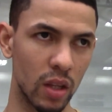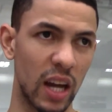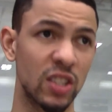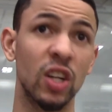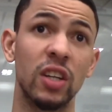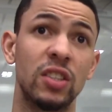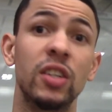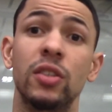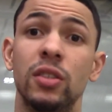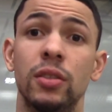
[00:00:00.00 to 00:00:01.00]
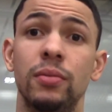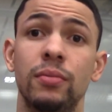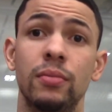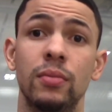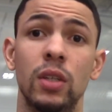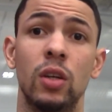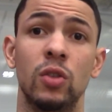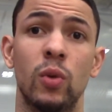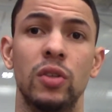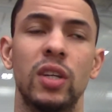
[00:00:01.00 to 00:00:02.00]
I took it seriously. You know,
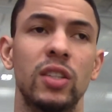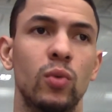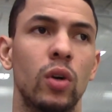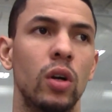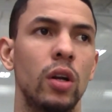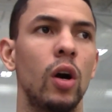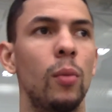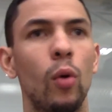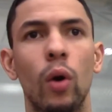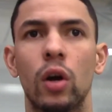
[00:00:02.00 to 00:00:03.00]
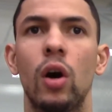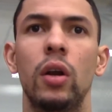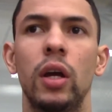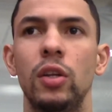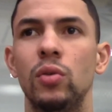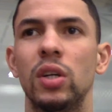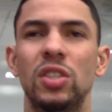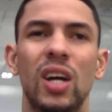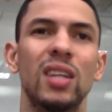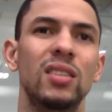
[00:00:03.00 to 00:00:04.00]
it's one of those things where, oh, I'm going to work on it and you get
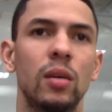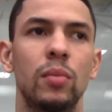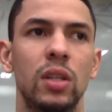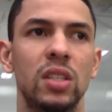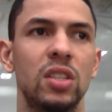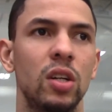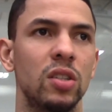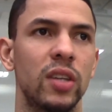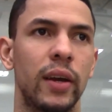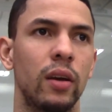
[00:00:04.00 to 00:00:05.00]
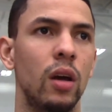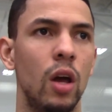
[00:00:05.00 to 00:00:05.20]
shots up. But this year it's like,